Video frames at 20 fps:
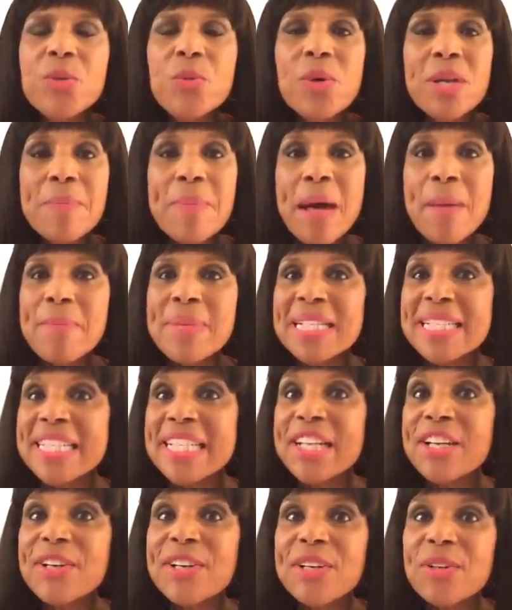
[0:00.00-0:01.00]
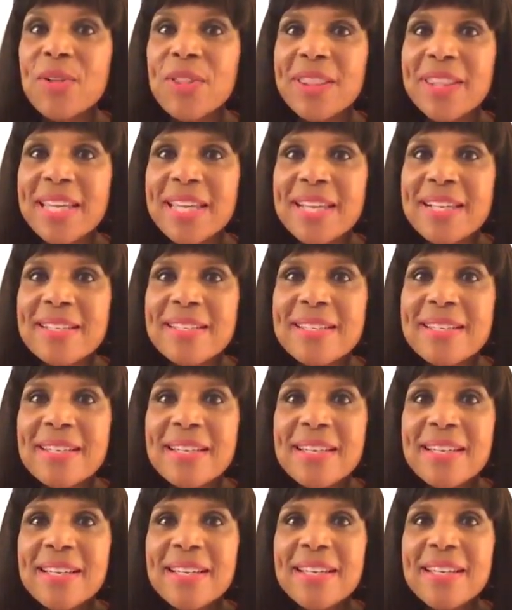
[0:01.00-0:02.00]
What about material things
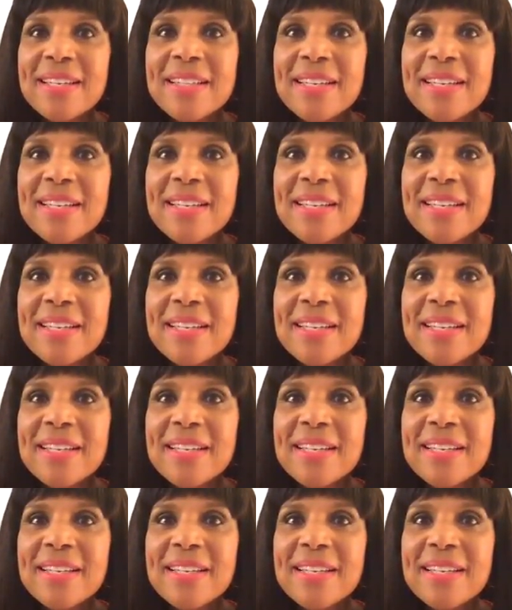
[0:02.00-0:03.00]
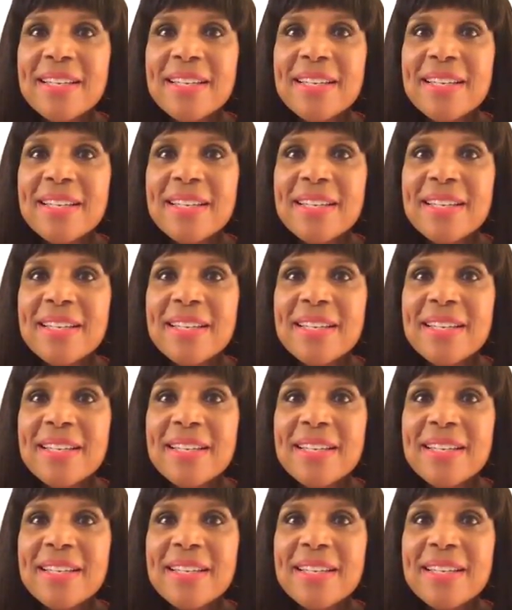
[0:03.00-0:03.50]
that you've always wanted?